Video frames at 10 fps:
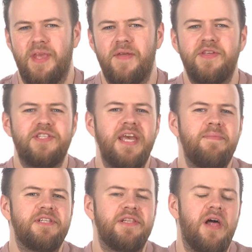And the
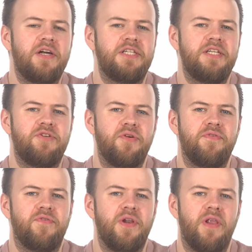same is largely true
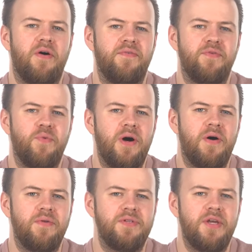for a lot of the
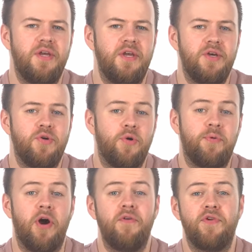world.
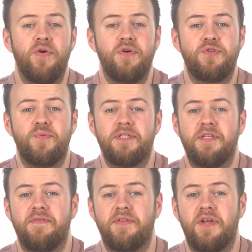Corporate overlords
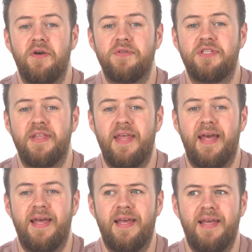Wizard of the Coast and
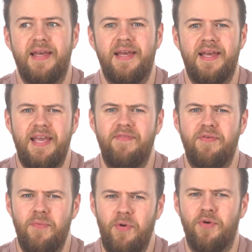their
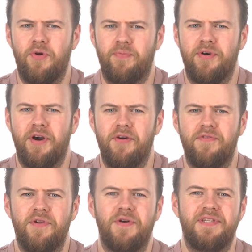even more corporate
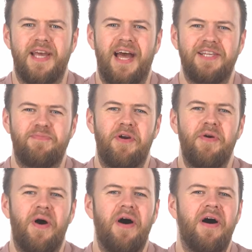overlords at
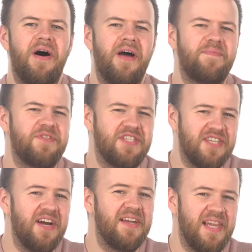Hasbro are
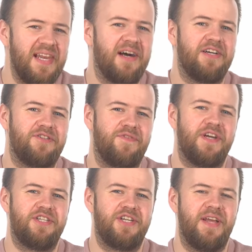absurdly large
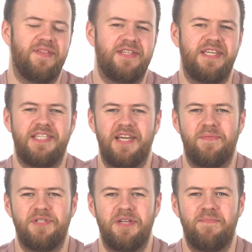fish in the T T R
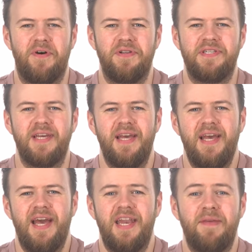P G pond,
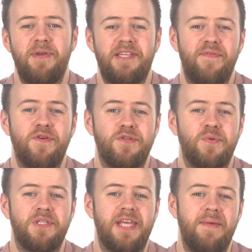and it can be difficult
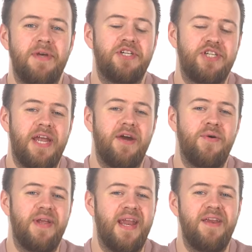to escape their
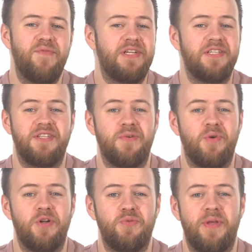shadow in any regions of the
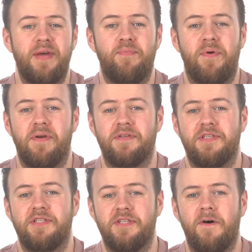world where their products
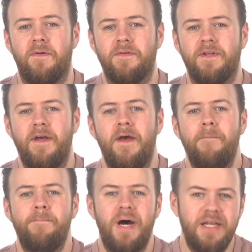are sold.
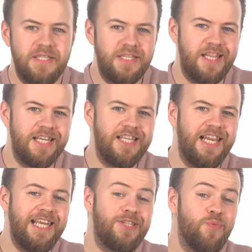But there's
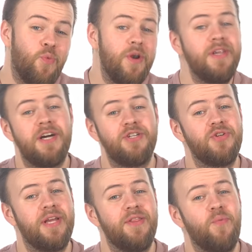at least one
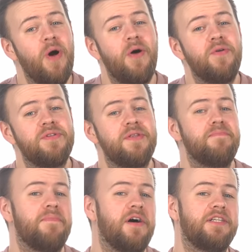country in the world that
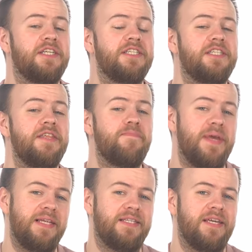marches to the
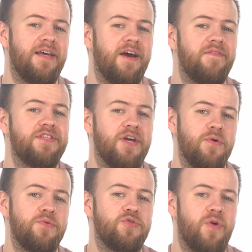beat of its
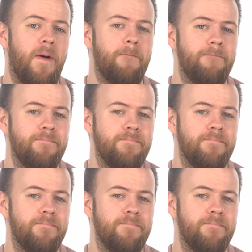own drum.